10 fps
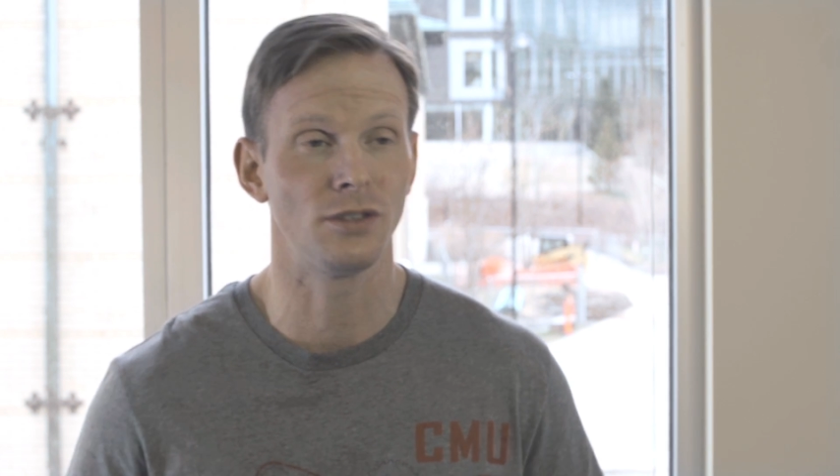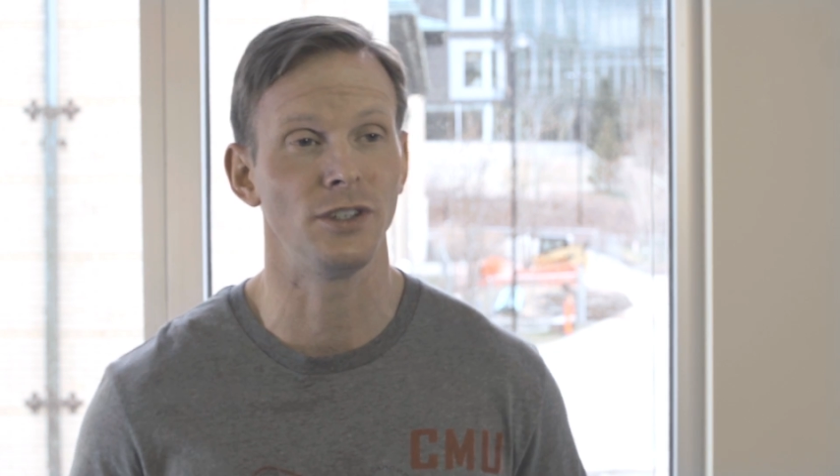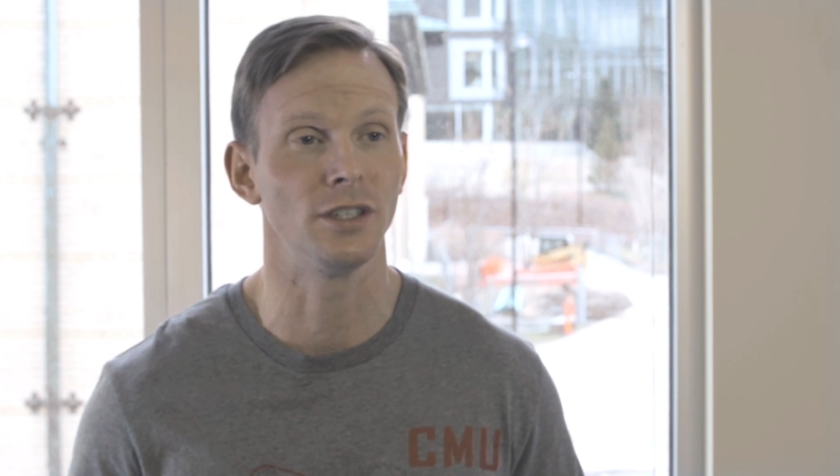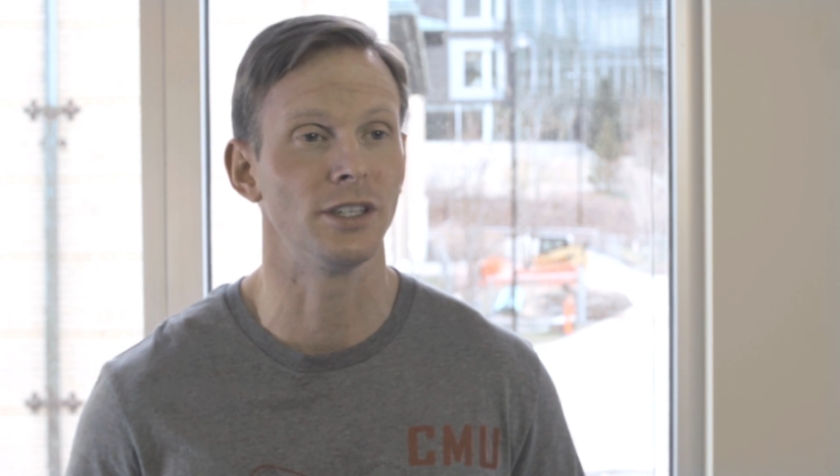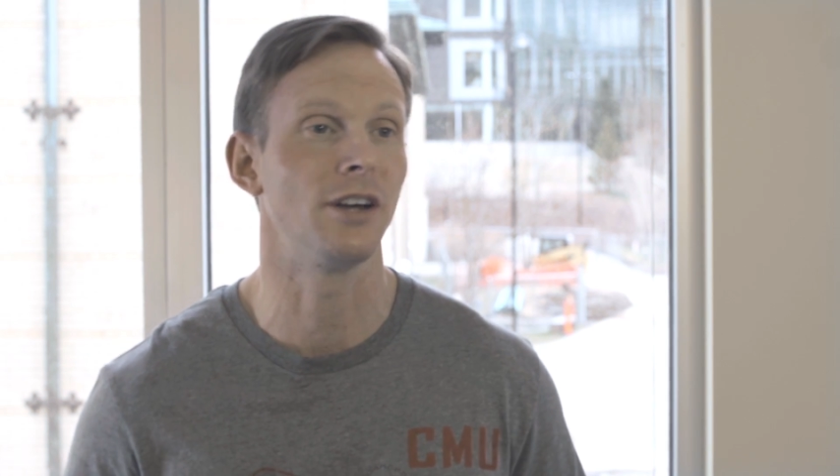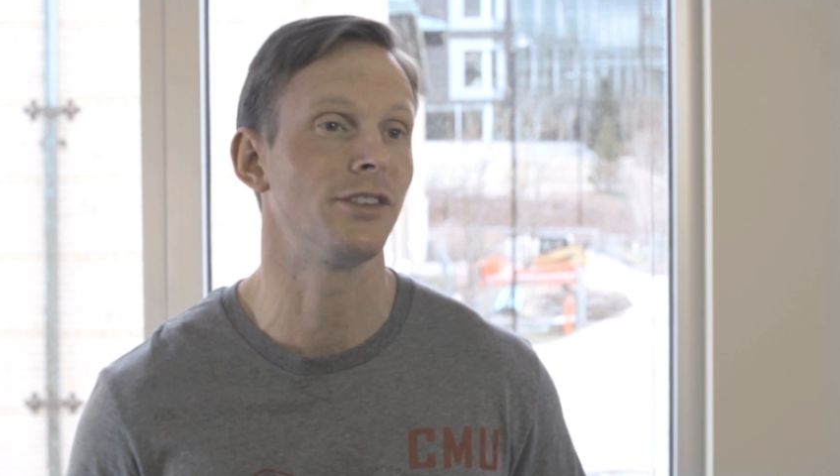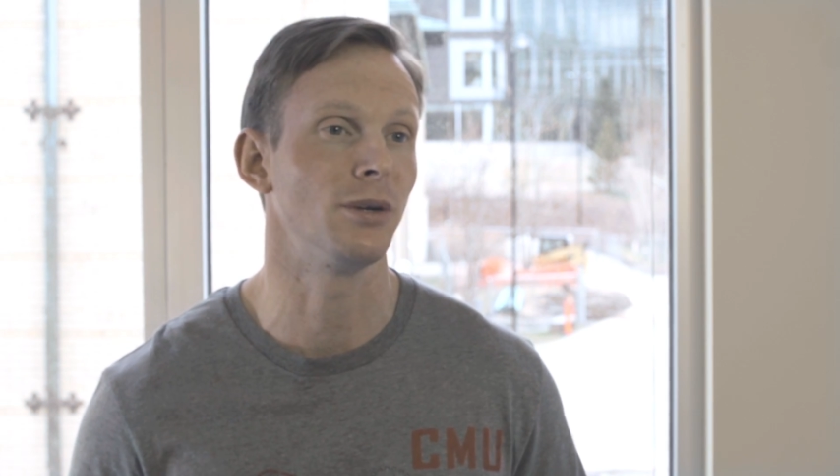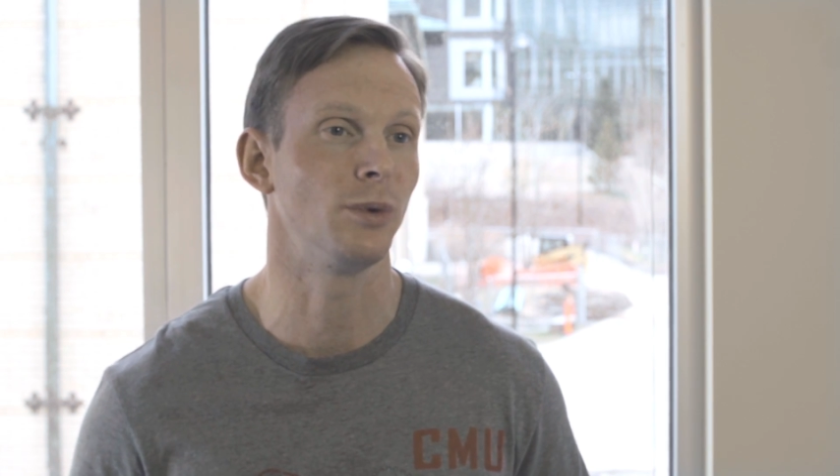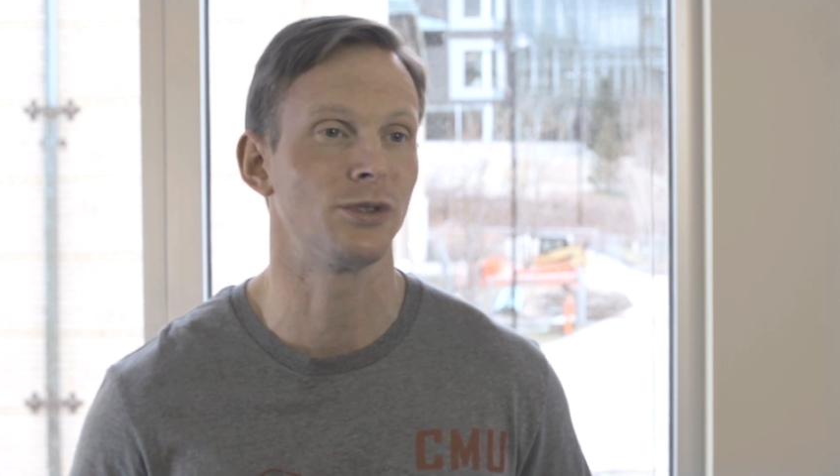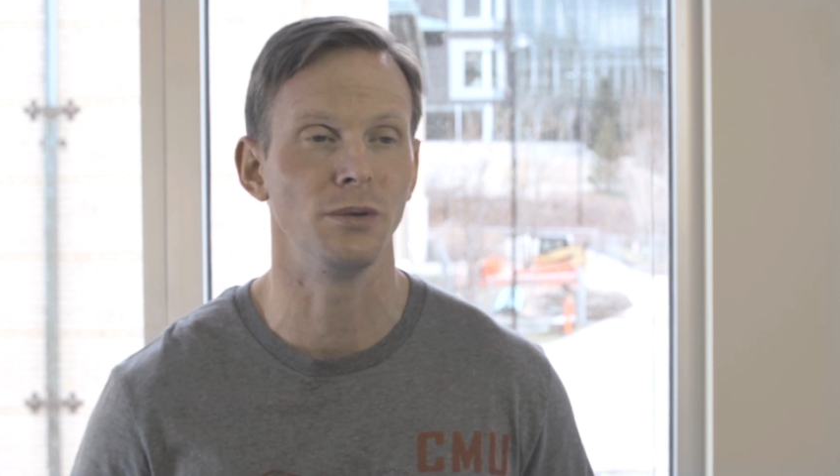field out
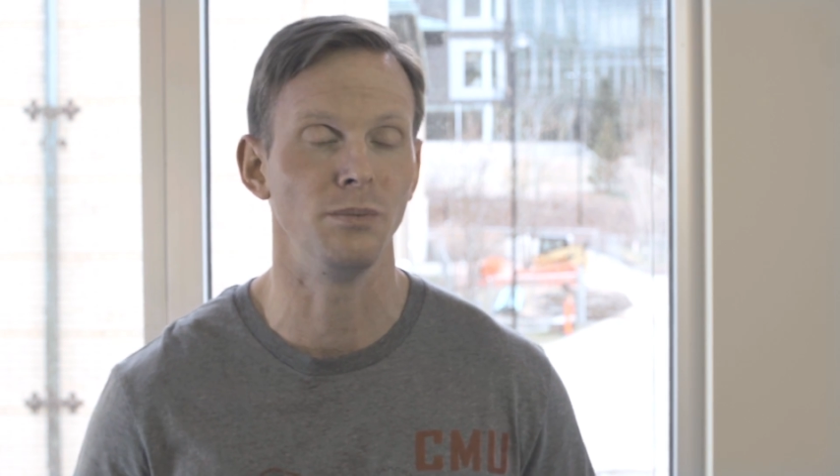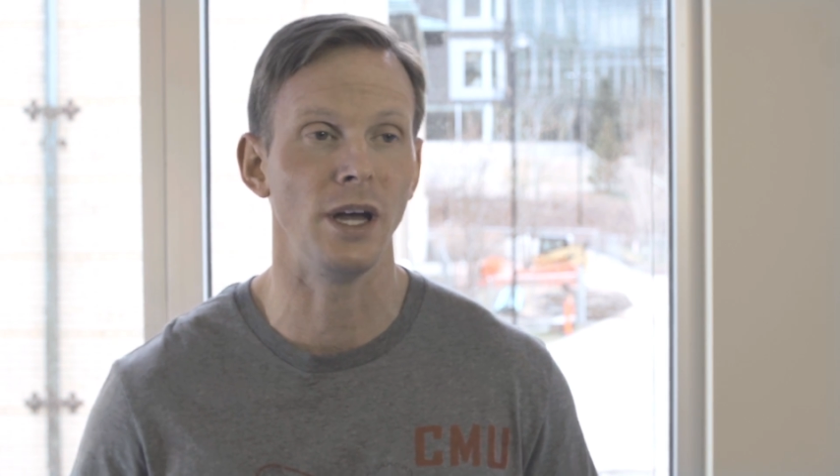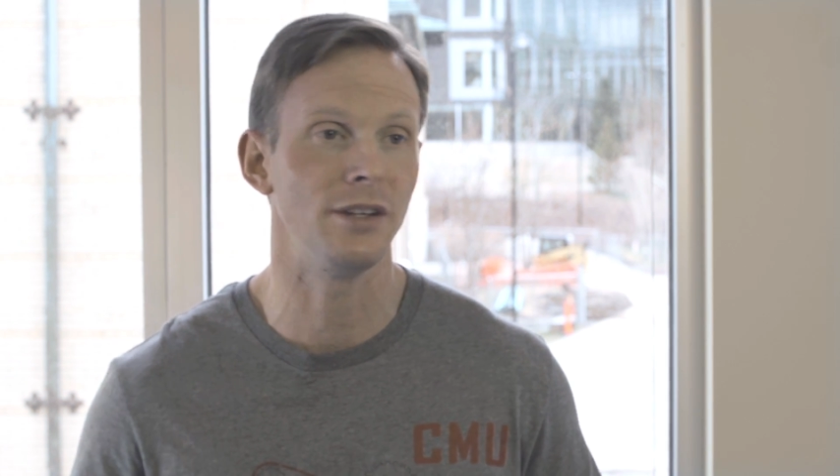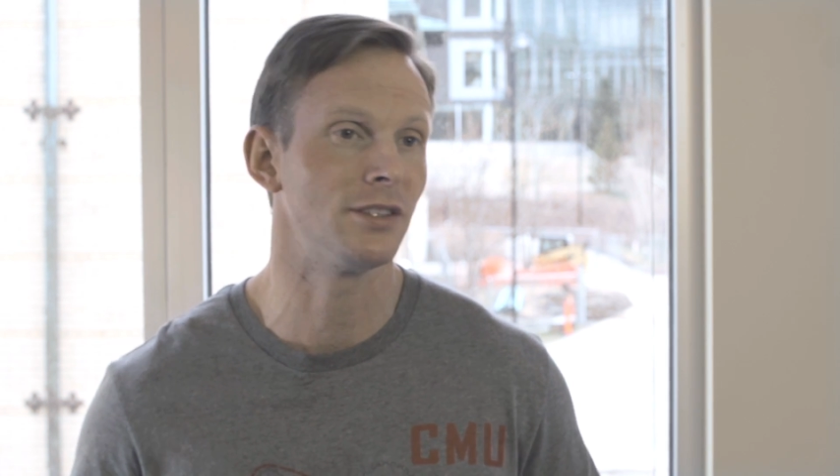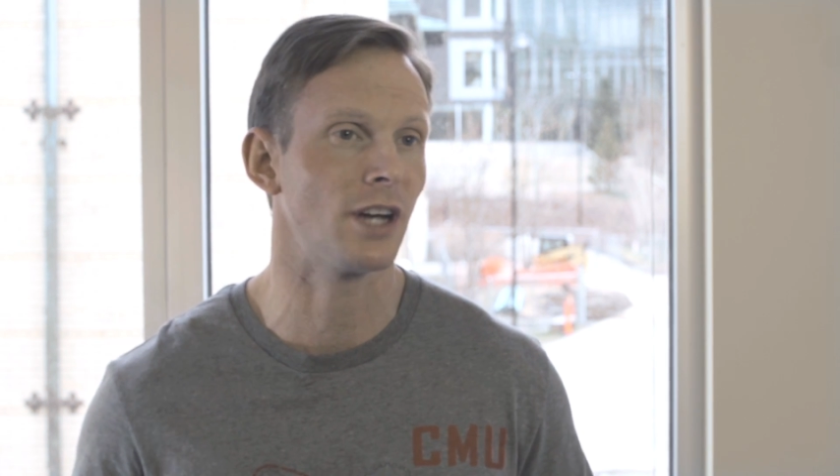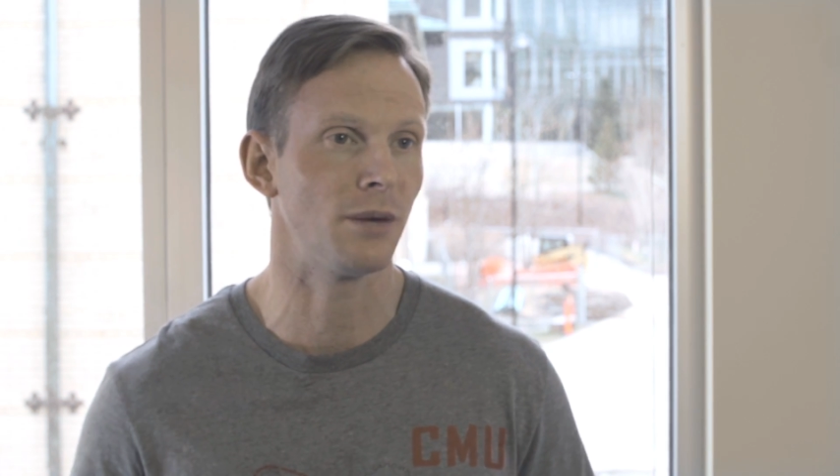there with tremendous